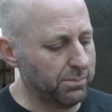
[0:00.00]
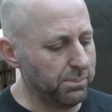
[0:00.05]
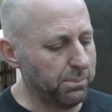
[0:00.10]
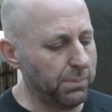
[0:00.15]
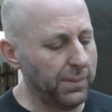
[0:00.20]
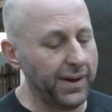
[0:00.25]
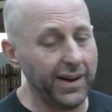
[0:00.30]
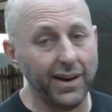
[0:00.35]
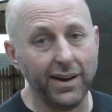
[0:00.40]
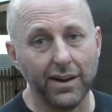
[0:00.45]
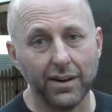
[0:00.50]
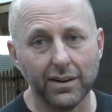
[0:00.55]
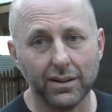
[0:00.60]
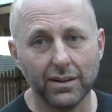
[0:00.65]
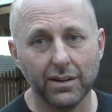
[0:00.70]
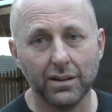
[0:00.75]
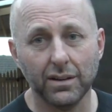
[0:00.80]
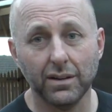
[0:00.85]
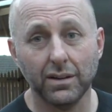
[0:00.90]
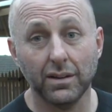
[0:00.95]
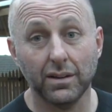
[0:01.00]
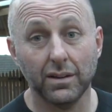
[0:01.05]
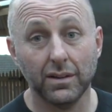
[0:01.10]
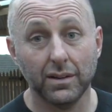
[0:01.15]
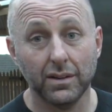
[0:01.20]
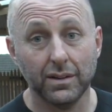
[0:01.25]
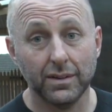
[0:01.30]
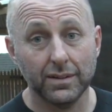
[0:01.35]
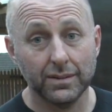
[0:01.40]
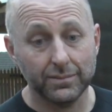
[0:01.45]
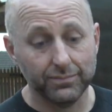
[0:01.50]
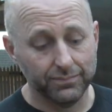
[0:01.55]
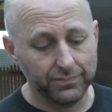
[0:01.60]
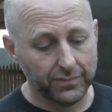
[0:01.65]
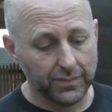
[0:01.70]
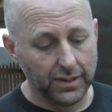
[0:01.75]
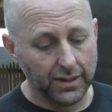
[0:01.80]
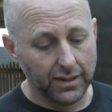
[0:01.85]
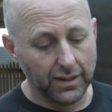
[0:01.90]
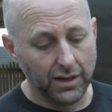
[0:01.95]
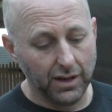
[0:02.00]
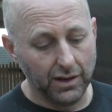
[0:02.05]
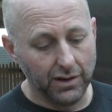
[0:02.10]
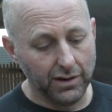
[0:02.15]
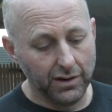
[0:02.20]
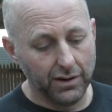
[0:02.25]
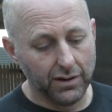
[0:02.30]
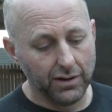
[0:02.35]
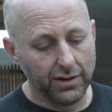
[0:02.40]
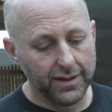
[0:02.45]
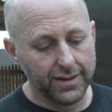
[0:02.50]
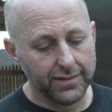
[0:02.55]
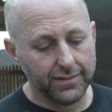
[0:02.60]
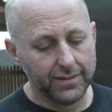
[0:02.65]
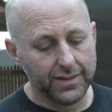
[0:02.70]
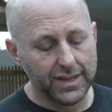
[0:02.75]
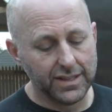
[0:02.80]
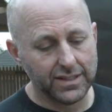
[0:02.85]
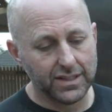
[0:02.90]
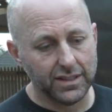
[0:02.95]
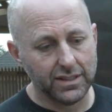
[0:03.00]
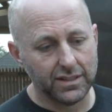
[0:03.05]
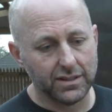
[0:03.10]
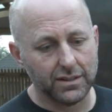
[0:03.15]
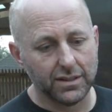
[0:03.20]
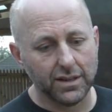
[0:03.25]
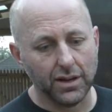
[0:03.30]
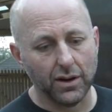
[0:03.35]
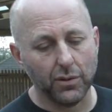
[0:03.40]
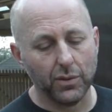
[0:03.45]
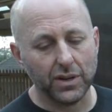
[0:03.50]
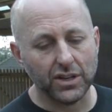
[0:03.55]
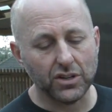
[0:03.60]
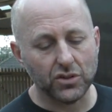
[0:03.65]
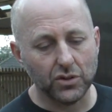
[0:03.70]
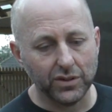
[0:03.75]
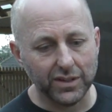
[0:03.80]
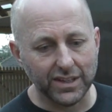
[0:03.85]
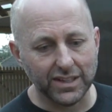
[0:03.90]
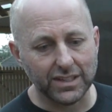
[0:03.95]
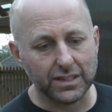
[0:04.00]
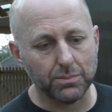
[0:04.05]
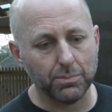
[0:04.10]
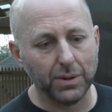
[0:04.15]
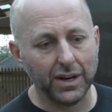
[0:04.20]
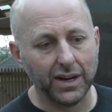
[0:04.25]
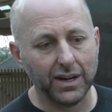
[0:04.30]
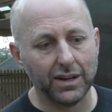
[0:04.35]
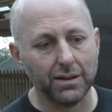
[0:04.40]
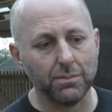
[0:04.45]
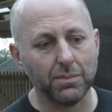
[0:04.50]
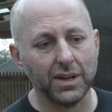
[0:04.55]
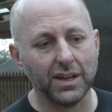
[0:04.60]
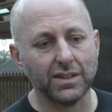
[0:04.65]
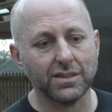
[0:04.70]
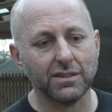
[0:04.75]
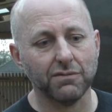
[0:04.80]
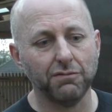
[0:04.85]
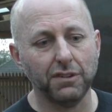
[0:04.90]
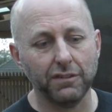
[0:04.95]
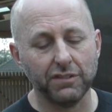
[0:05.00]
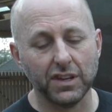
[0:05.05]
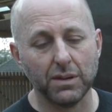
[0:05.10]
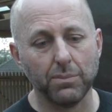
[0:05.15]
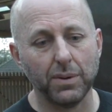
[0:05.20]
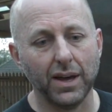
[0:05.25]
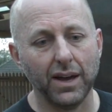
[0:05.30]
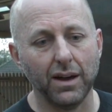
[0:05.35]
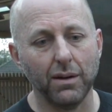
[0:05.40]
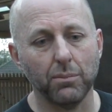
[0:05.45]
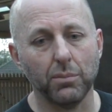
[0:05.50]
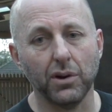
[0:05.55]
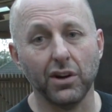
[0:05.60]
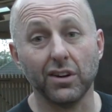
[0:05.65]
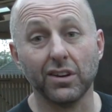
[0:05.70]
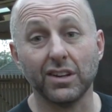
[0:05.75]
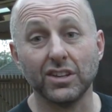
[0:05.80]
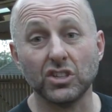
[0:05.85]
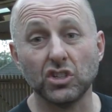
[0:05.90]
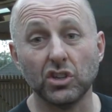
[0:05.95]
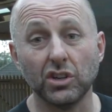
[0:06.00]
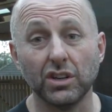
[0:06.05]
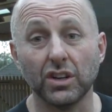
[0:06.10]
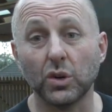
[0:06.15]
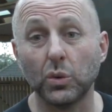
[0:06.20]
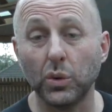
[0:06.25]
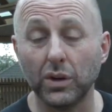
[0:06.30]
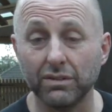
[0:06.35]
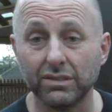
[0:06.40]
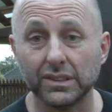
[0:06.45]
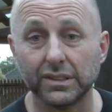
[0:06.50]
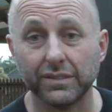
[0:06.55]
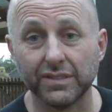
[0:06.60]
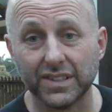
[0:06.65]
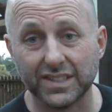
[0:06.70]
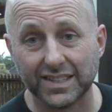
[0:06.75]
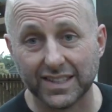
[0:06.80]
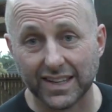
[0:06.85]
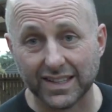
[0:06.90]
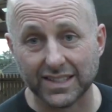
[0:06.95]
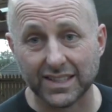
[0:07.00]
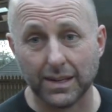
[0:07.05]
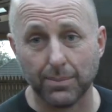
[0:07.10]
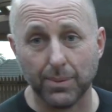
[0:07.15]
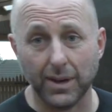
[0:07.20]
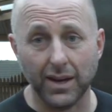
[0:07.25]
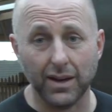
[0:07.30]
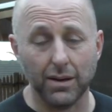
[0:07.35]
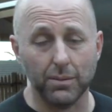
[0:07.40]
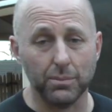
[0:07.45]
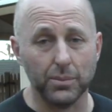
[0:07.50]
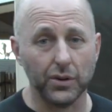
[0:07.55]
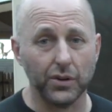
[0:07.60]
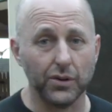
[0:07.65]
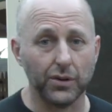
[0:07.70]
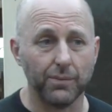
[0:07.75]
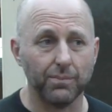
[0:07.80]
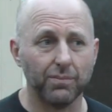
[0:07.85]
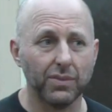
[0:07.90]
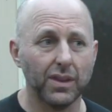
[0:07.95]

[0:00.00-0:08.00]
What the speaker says: but, you know, this is, you know, when you're talking speed, it means a 50-pound bow can shoot equivalent of a 60-pound bow.